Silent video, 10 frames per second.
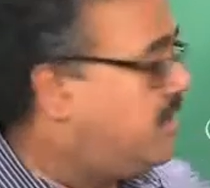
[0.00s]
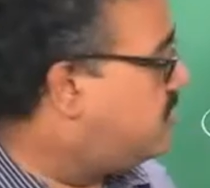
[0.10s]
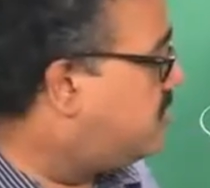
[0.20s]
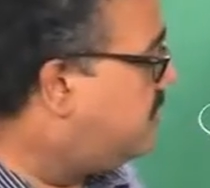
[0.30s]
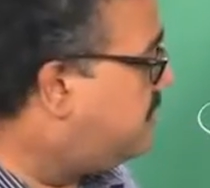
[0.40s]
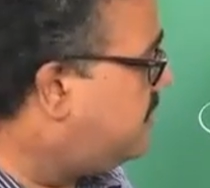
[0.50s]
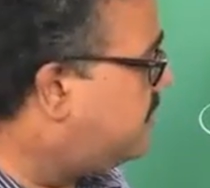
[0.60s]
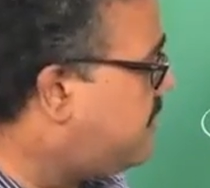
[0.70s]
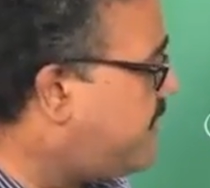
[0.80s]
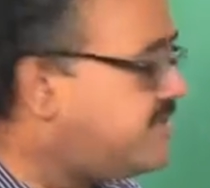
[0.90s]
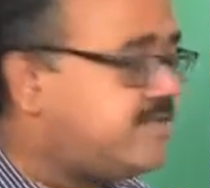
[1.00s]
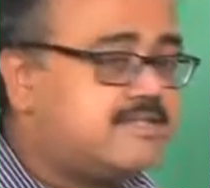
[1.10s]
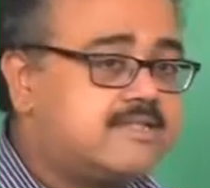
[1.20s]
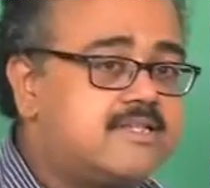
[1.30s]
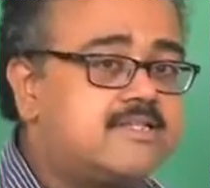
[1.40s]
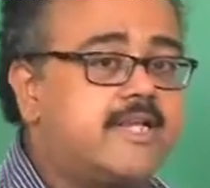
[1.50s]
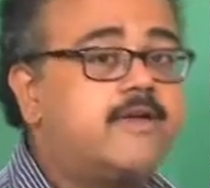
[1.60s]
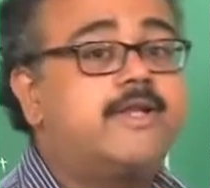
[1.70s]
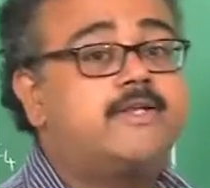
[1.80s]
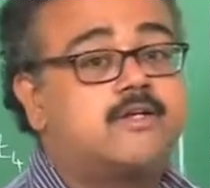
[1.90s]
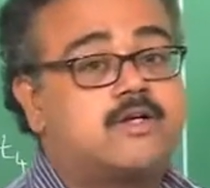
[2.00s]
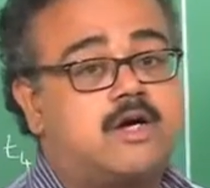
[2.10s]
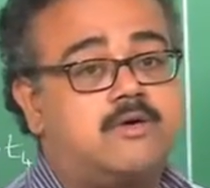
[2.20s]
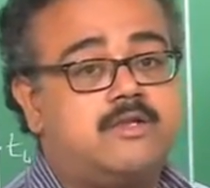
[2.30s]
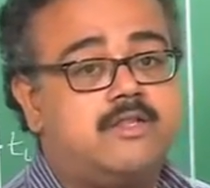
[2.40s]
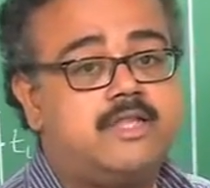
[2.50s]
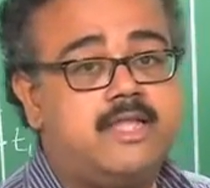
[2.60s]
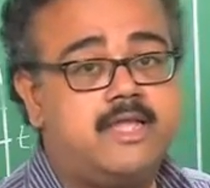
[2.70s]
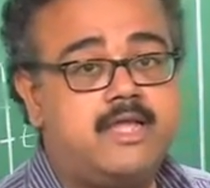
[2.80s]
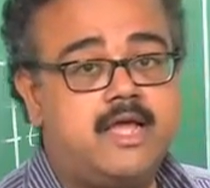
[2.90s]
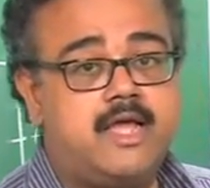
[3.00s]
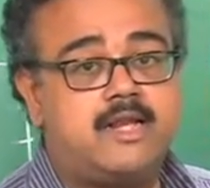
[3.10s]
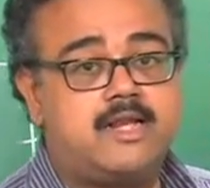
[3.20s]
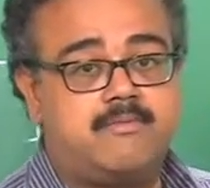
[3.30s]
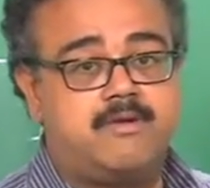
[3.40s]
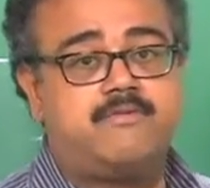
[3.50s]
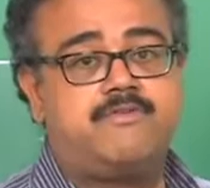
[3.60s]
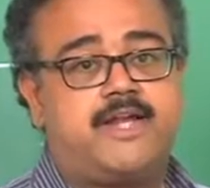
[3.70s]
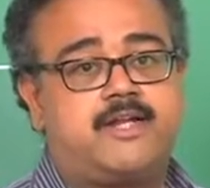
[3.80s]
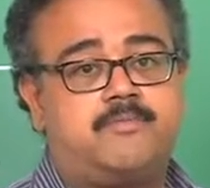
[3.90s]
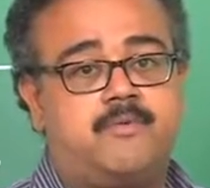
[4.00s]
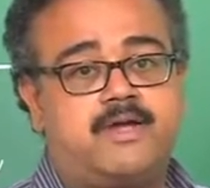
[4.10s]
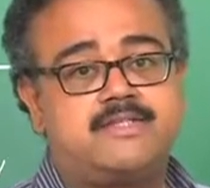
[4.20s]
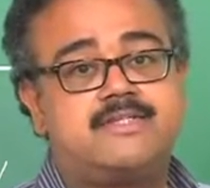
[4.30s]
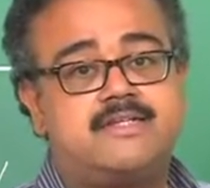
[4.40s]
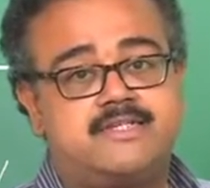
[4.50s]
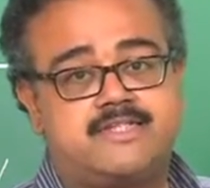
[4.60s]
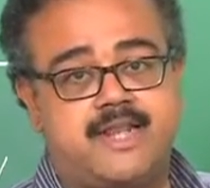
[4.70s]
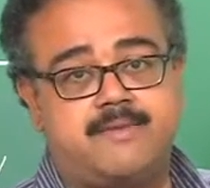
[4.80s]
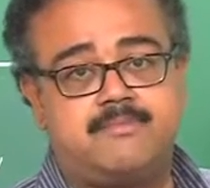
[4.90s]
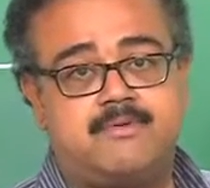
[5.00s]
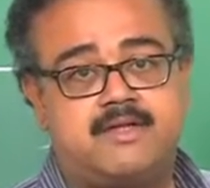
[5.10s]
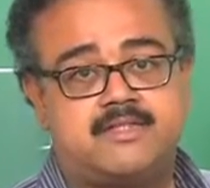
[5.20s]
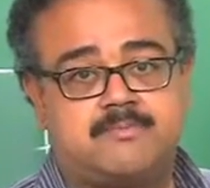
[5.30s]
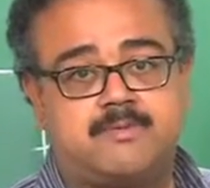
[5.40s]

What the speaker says: So, this summation is essentially going to count the number of data points in region M that